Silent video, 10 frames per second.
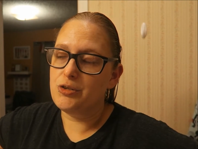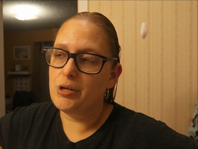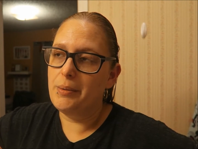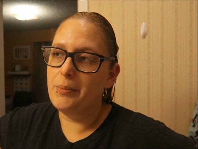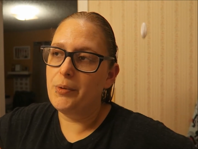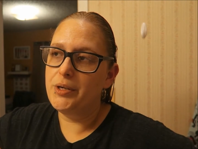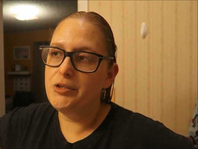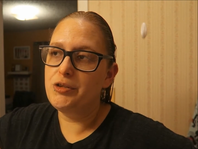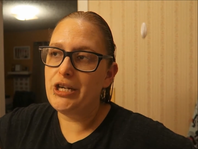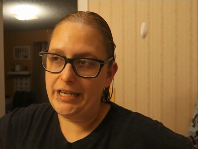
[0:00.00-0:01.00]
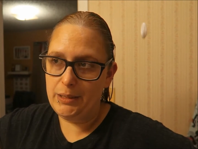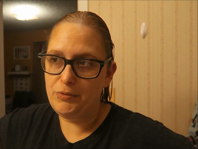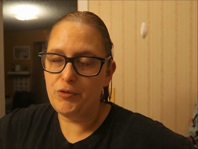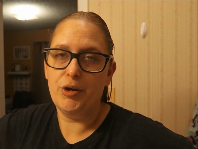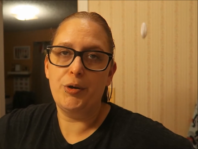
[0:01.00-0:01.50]
So I'm going to check in
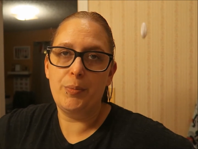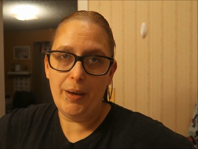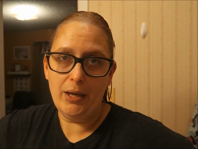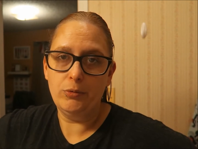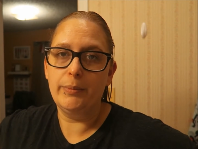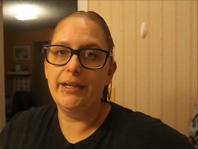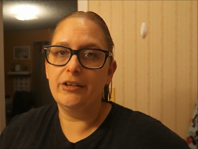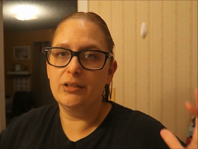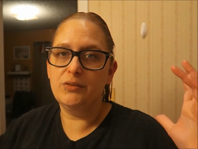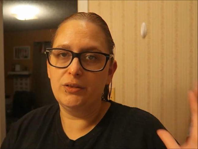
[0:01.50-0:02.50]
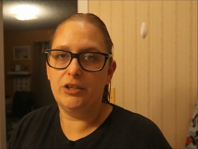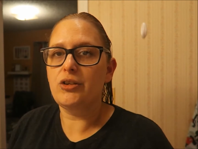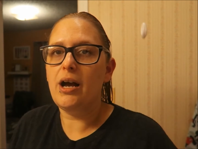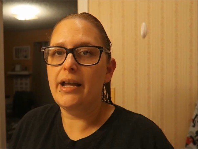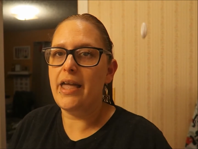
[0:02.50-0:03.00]
before I go to bed when my hair is fully
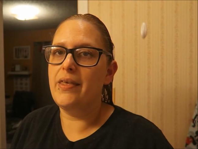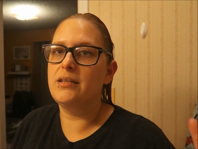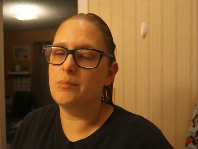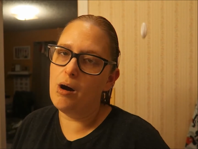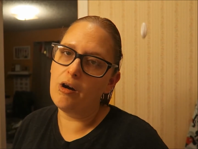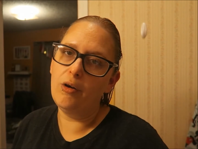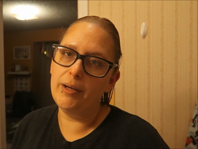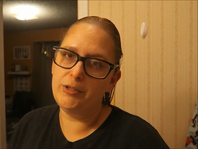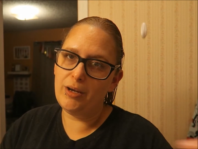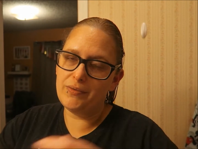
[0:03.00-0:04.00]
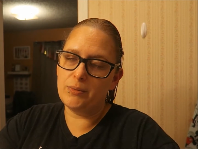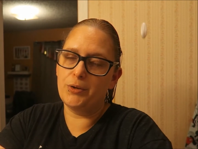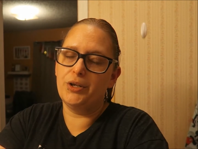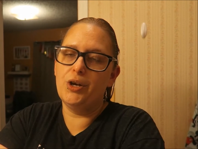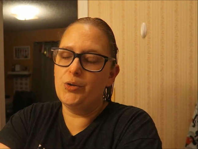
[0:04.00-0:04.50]
dry. And then tomorrow I do have
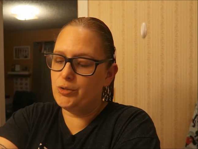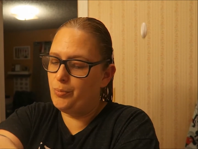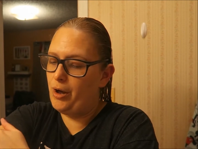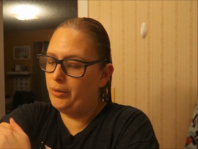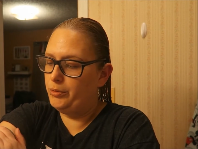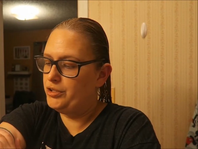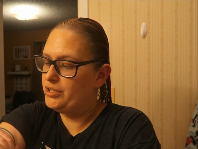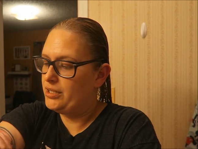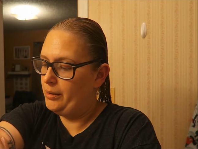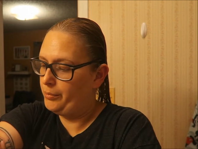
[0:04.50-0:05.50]
somewhere to go, so I probably will just